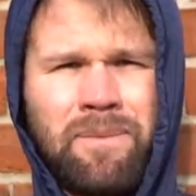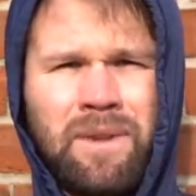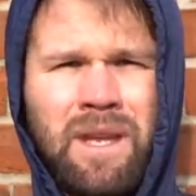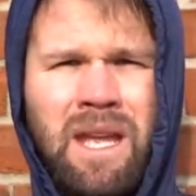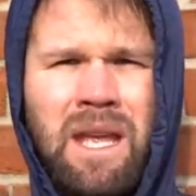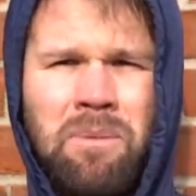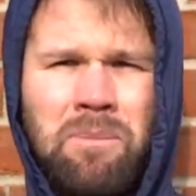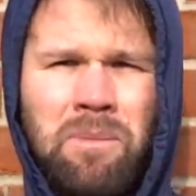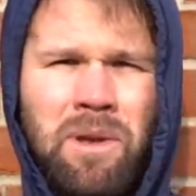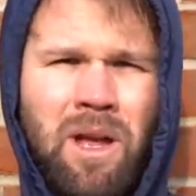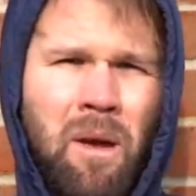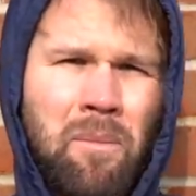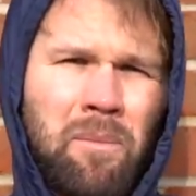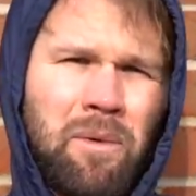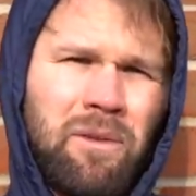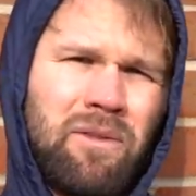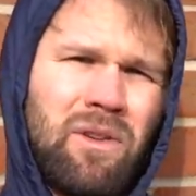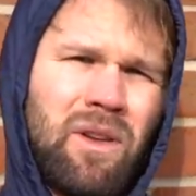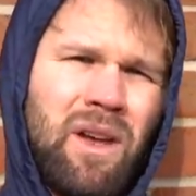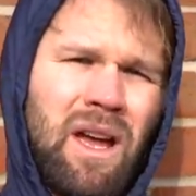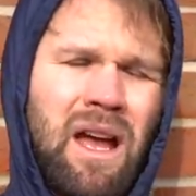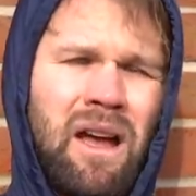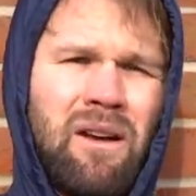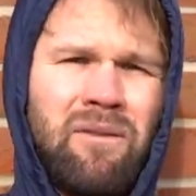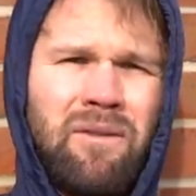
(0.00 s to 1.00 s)
Hit me up if
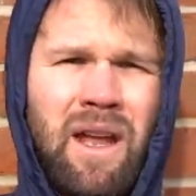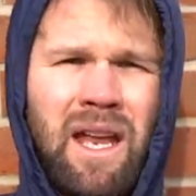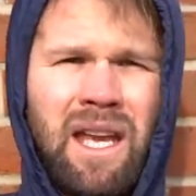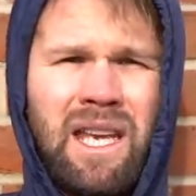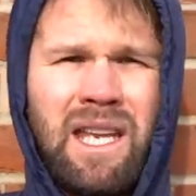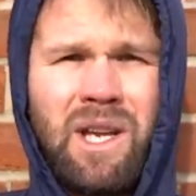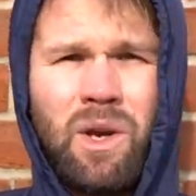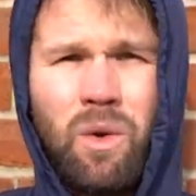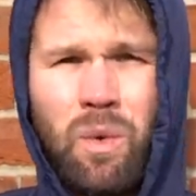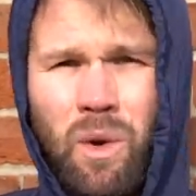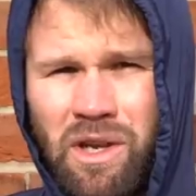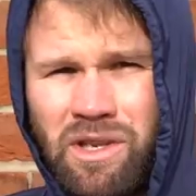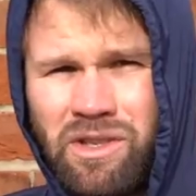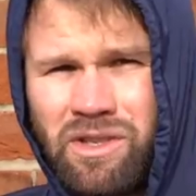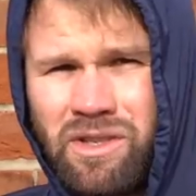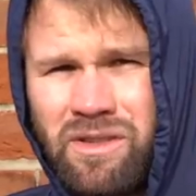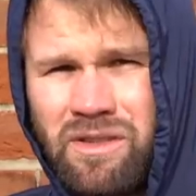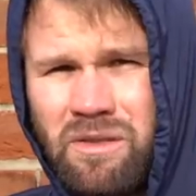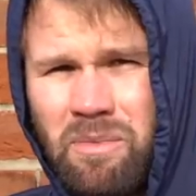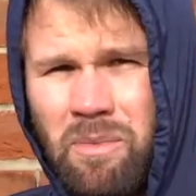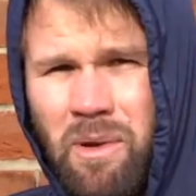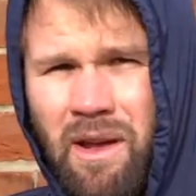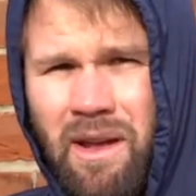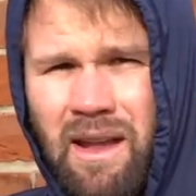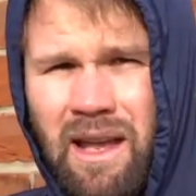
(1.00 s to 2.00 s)
you have any
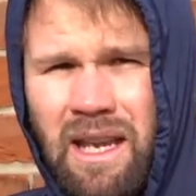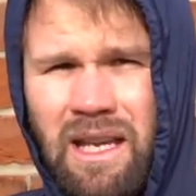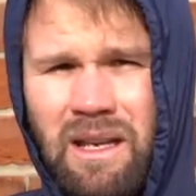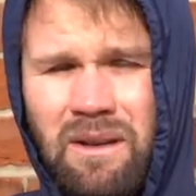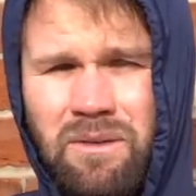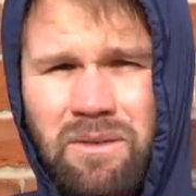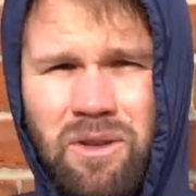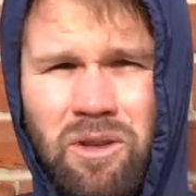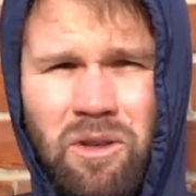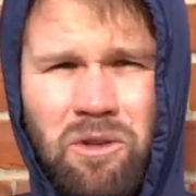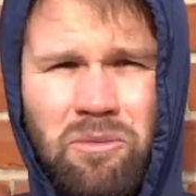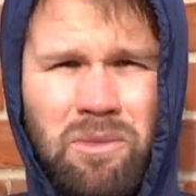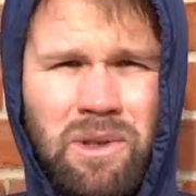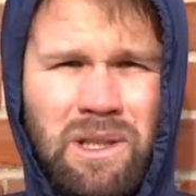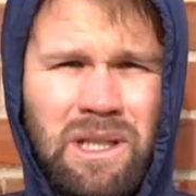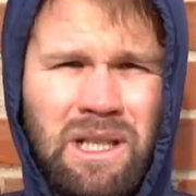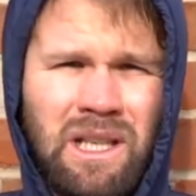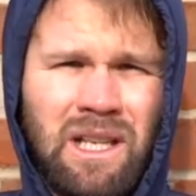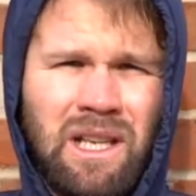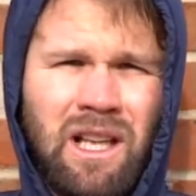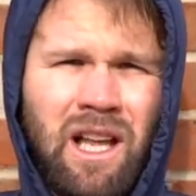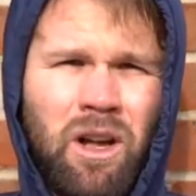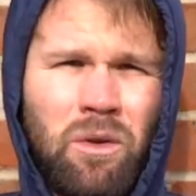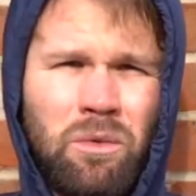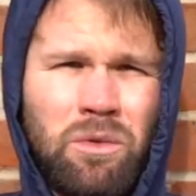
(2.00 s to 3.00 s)
questions about any of them.
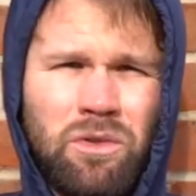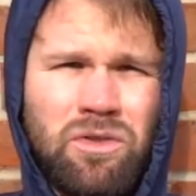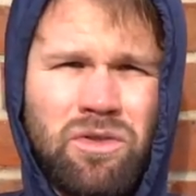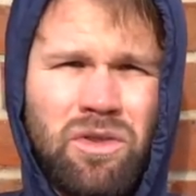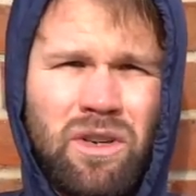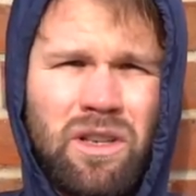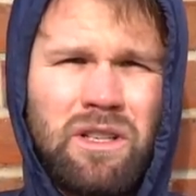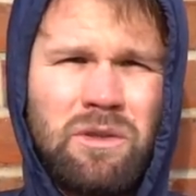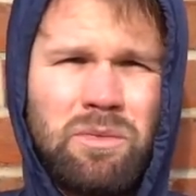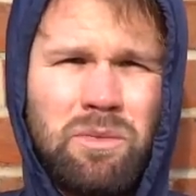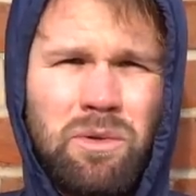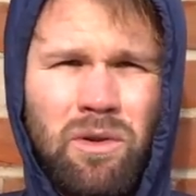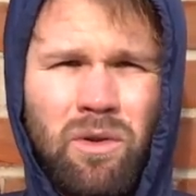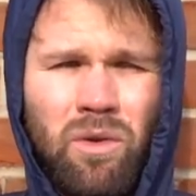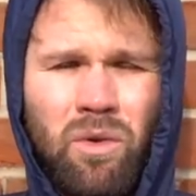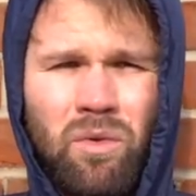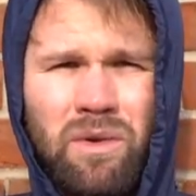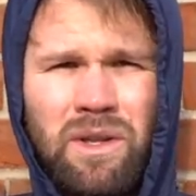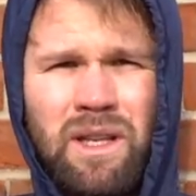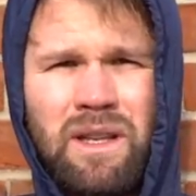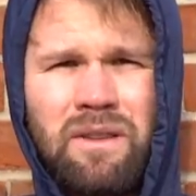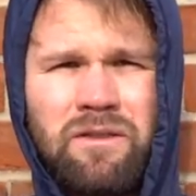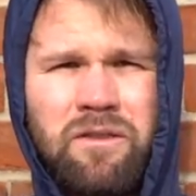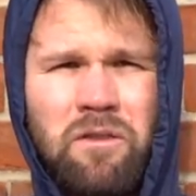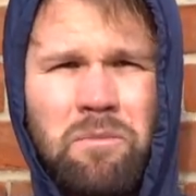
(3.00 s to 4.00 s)
I will try to put
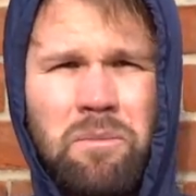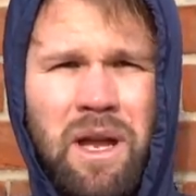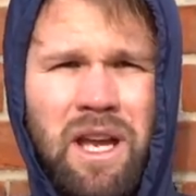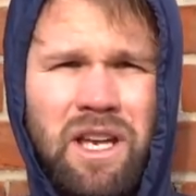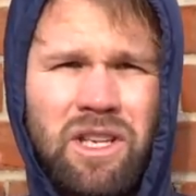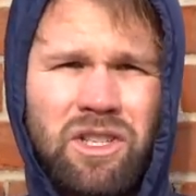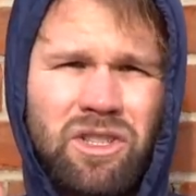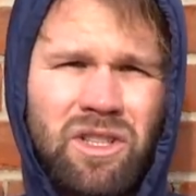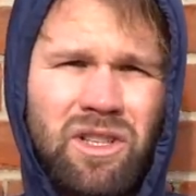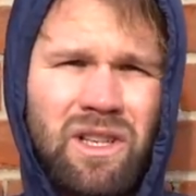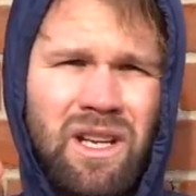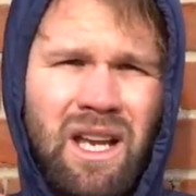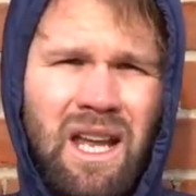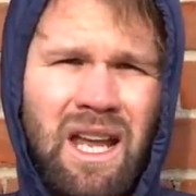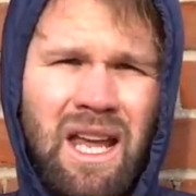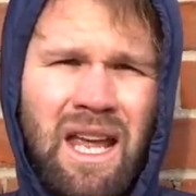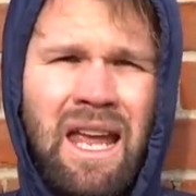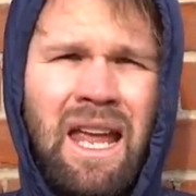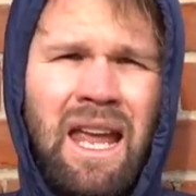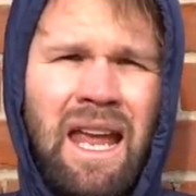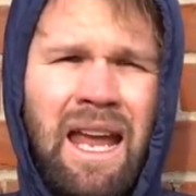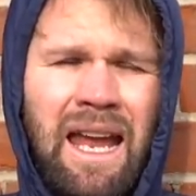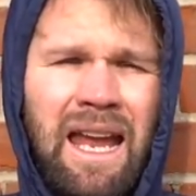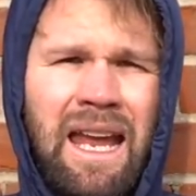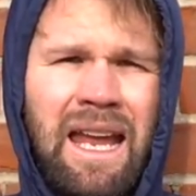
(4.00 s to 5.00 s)
all the information
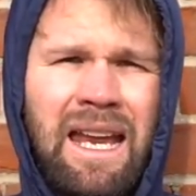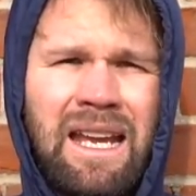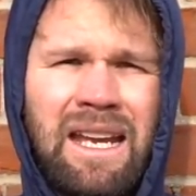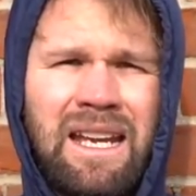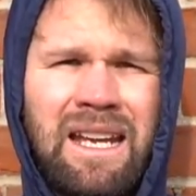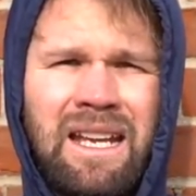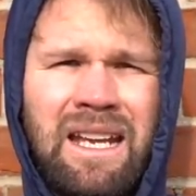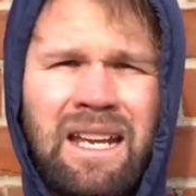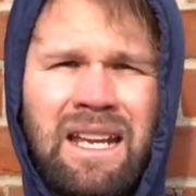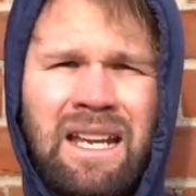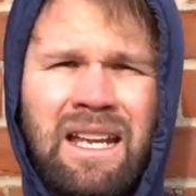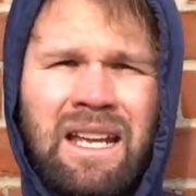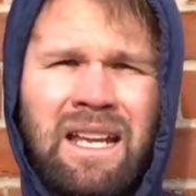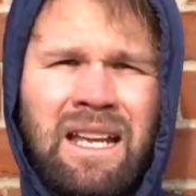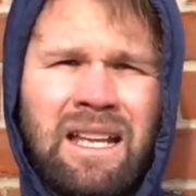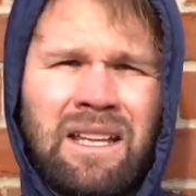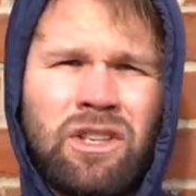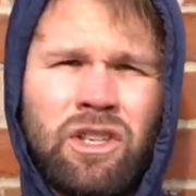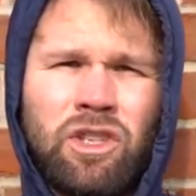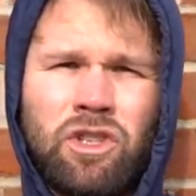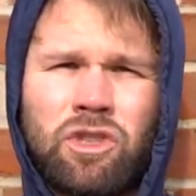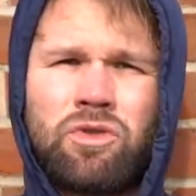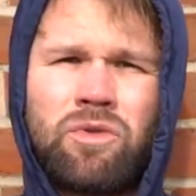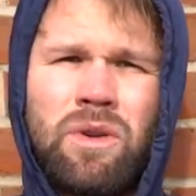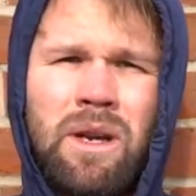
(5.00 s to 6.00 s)
in
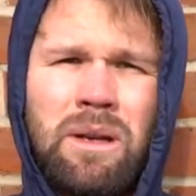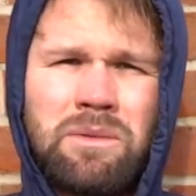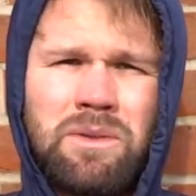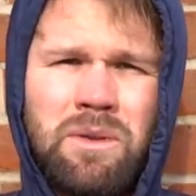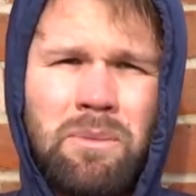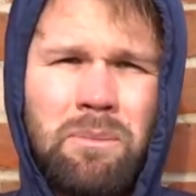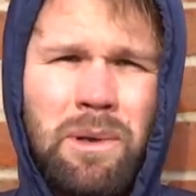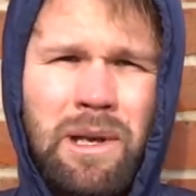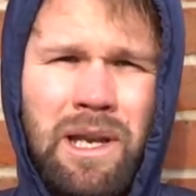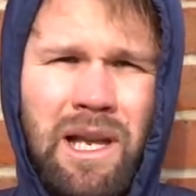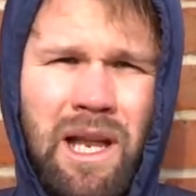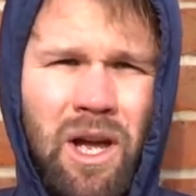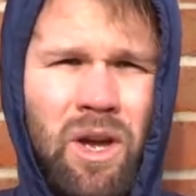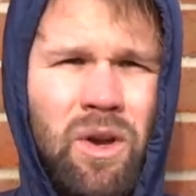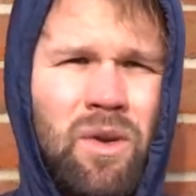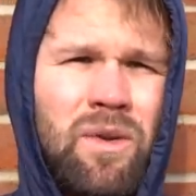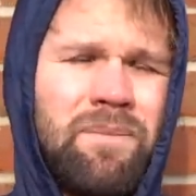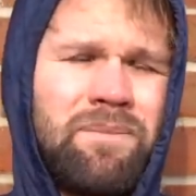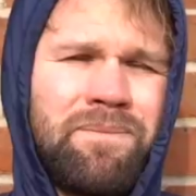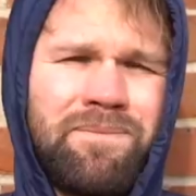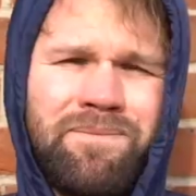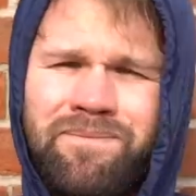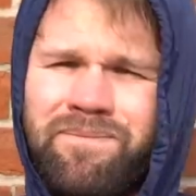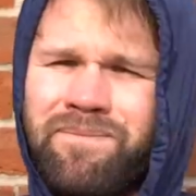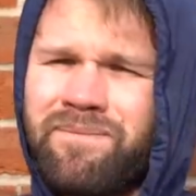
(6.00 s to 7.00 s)
the description below.